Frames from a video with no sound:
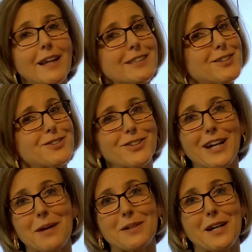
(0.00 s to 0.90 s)
lessons are
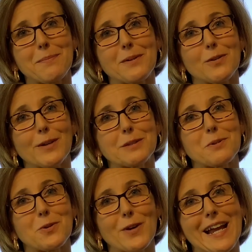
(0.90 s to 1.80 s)
coming up at
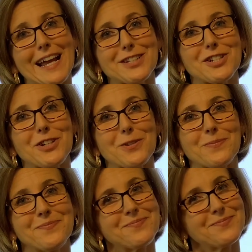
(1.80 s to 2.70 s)
Respiratory HQ.
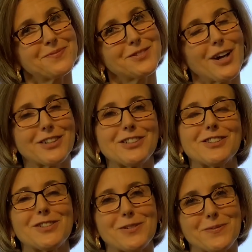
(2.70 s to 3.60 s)
Talk to
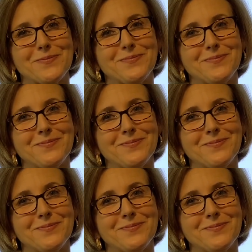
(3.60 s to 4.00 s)
you soon.